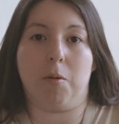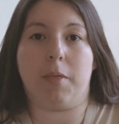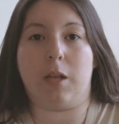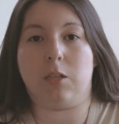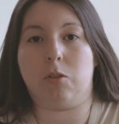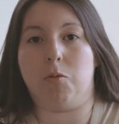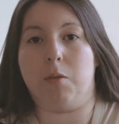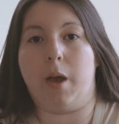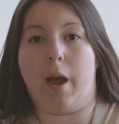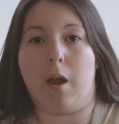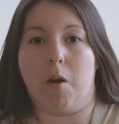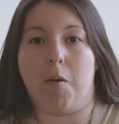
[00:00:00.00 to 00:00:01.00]
That's through the
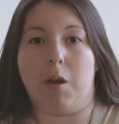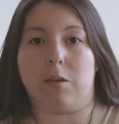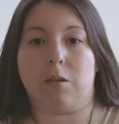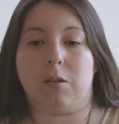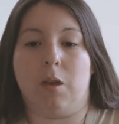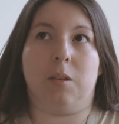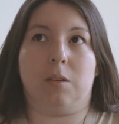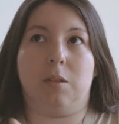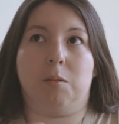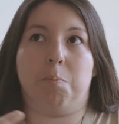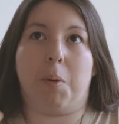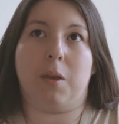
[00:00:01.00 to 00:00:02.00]
IRS. This
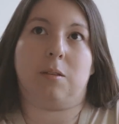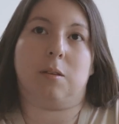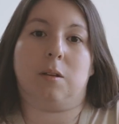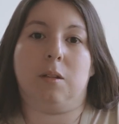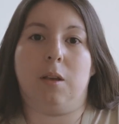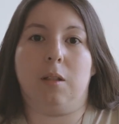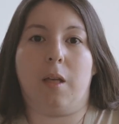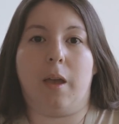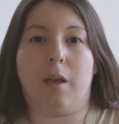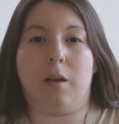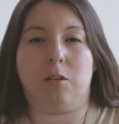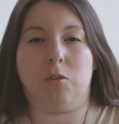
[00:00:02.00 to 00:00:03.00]
is basically
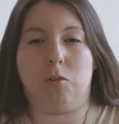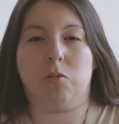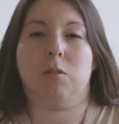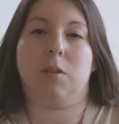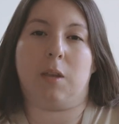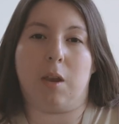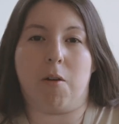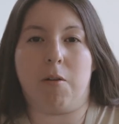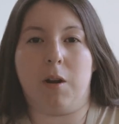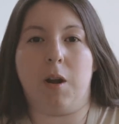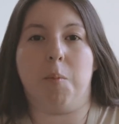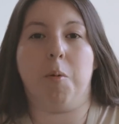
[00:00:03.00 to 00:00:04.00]
like a social
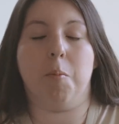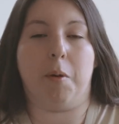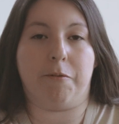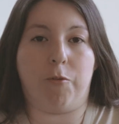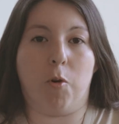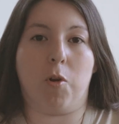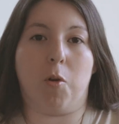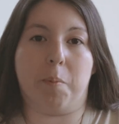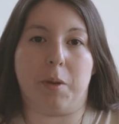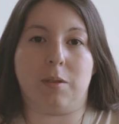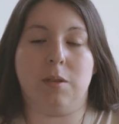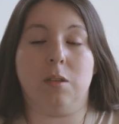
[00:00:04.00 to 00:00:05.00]
security number, but for your
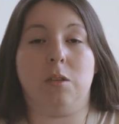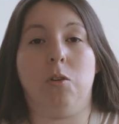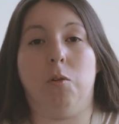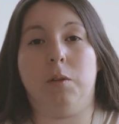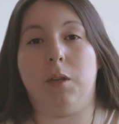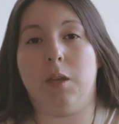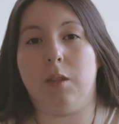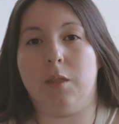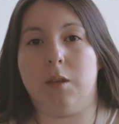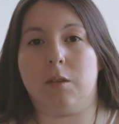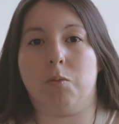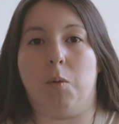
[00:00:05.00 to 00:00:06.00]
business. You'll need
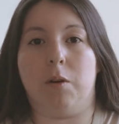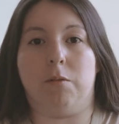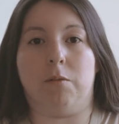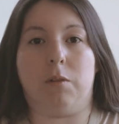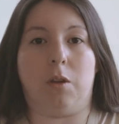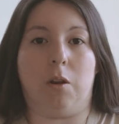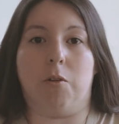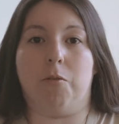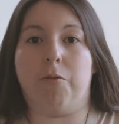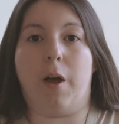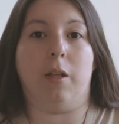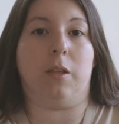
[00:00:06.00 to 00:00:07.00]
this when,
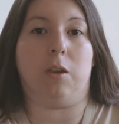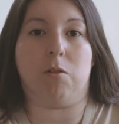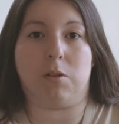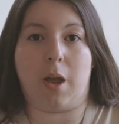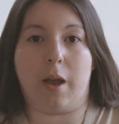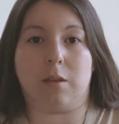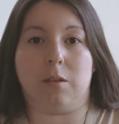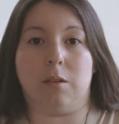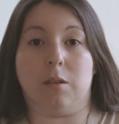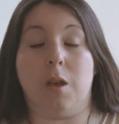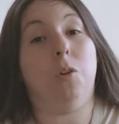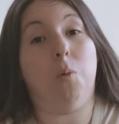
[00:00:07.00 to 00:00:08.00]
filing your
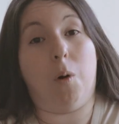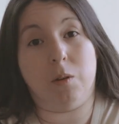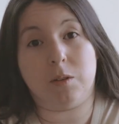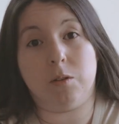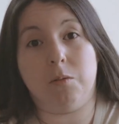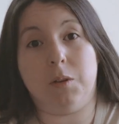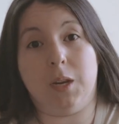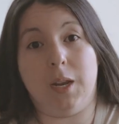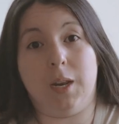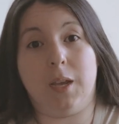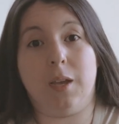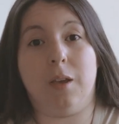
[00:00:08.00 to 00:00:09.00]
taxes. You also
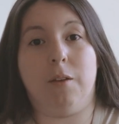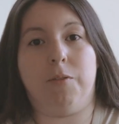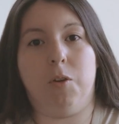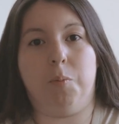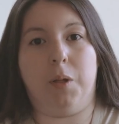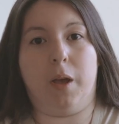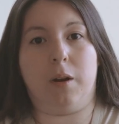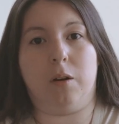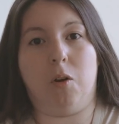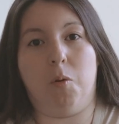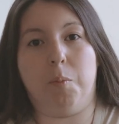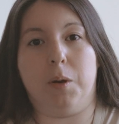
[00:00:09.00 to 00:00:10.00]
need it if you plan on
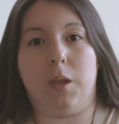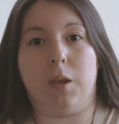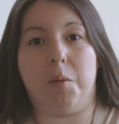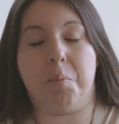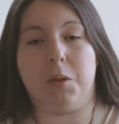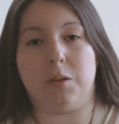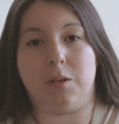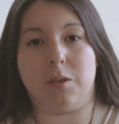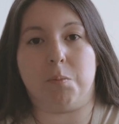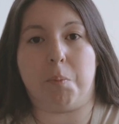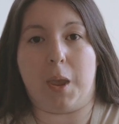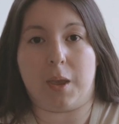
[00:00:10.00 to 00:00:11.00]
opening a
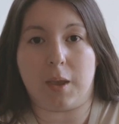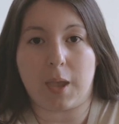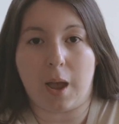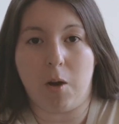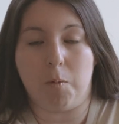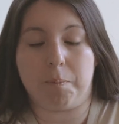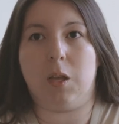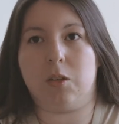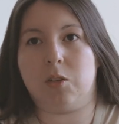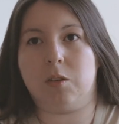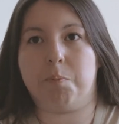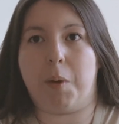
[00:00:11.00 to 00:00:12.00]
business bank account.
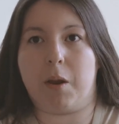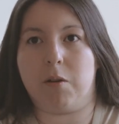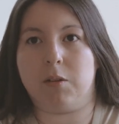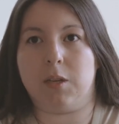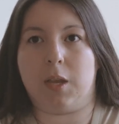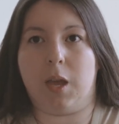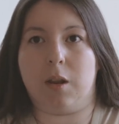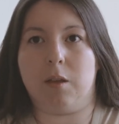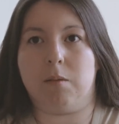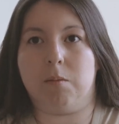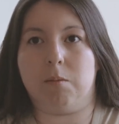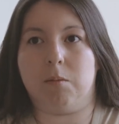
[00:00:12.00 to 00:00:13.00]
It's just better to get
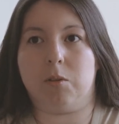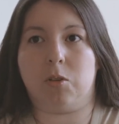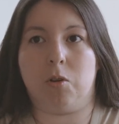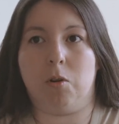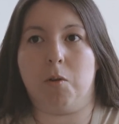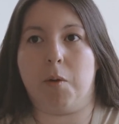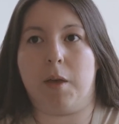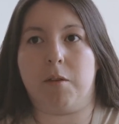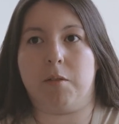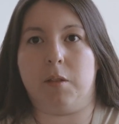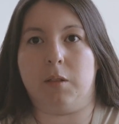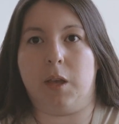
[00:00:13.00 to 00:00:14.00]
it sooner
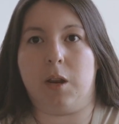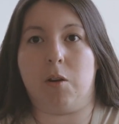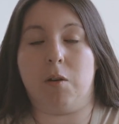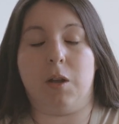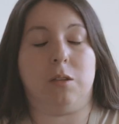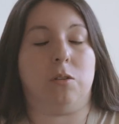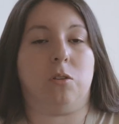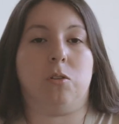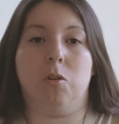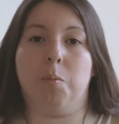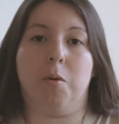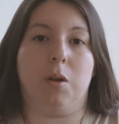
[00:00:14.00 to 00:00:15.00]
rather than later. It's
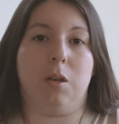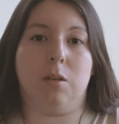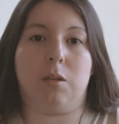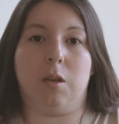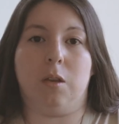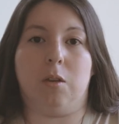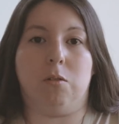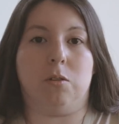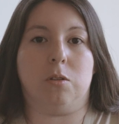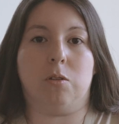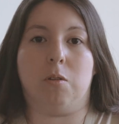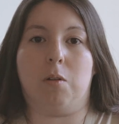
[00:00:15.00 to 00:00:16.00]
super easy. You
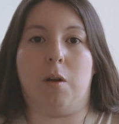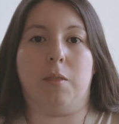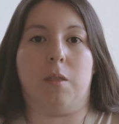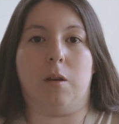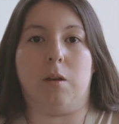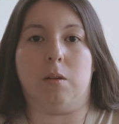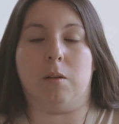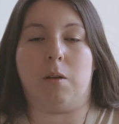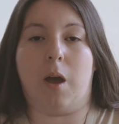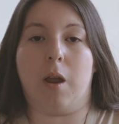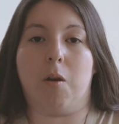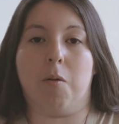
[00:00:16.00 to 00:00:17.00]
just do it on
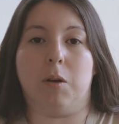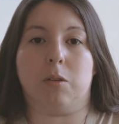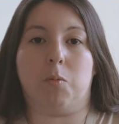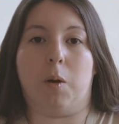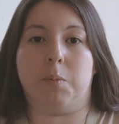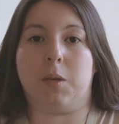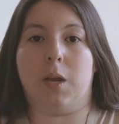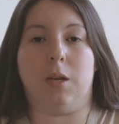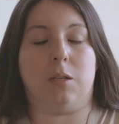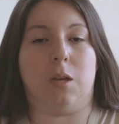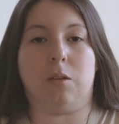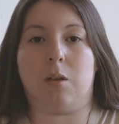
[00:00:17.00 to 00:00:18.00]
the IRS website.
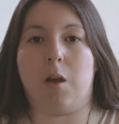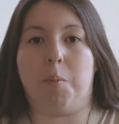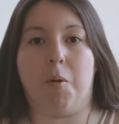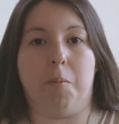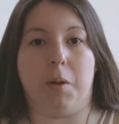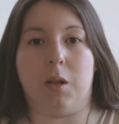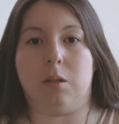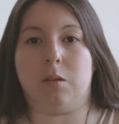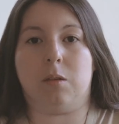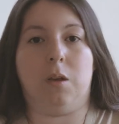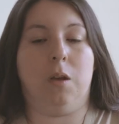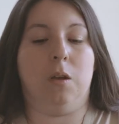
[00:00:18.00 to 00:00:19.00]
It takes a couple minutes.